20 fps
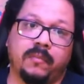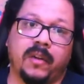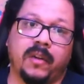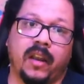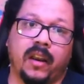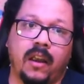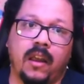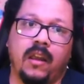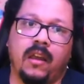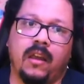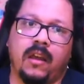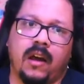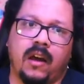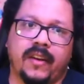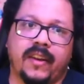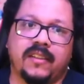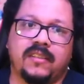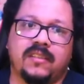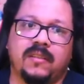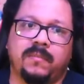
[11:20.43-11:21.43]
But I'll
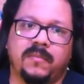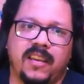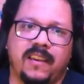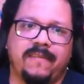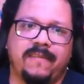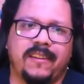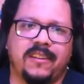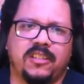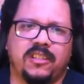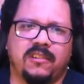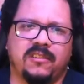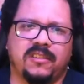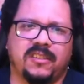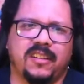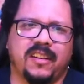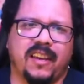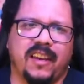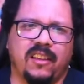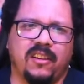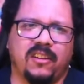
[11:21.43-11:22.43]
get some T V shows
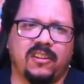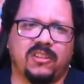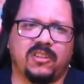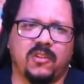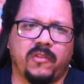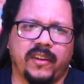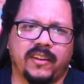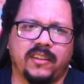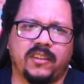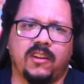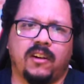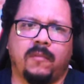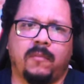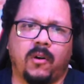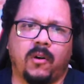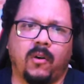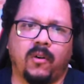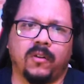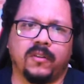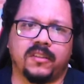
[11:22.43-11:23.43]
together so we can do a
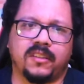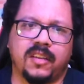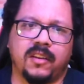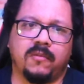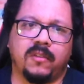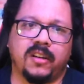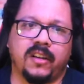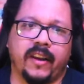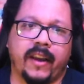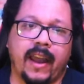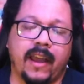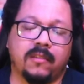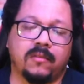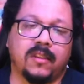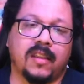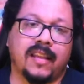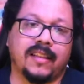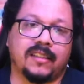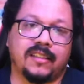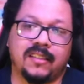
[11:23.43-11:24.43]
poll and see what you guys would
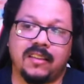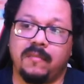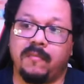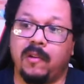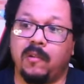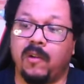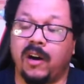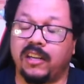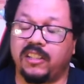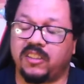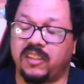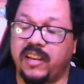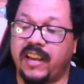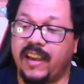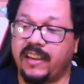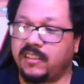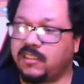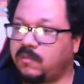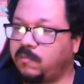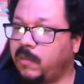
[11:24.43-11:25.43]
like to see me watch
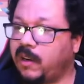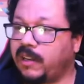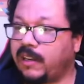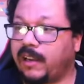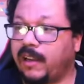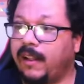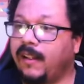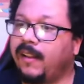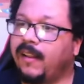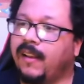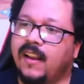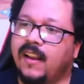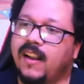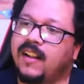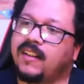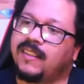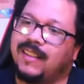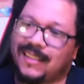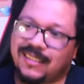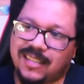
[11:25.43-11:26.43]
next. But uh,
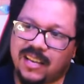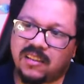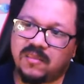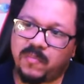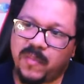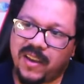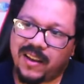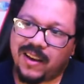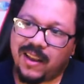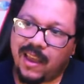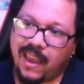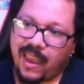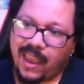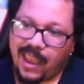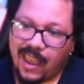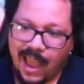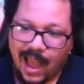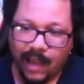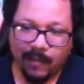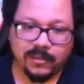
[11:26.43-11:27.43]
this has been
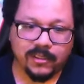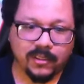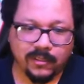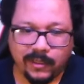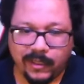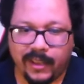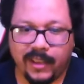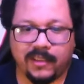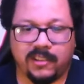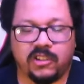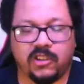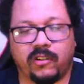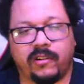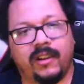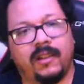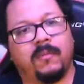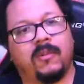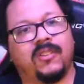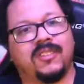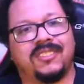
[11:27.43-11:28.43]
a absolutely
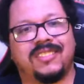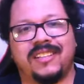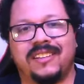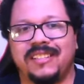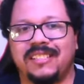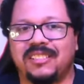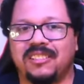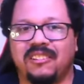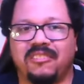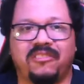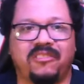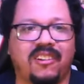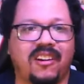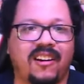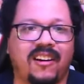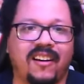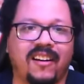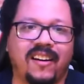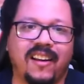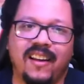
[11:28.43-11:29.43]
enjoyable series so
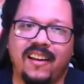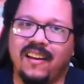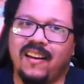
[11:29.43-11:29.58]
far.